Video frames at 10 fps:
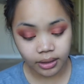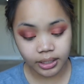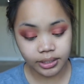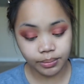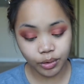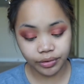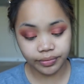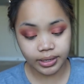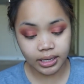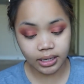this
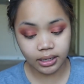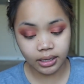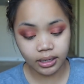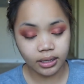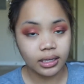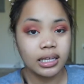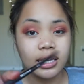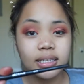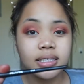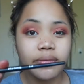Morphe
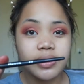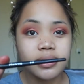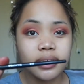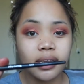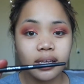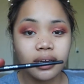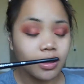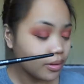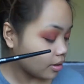E17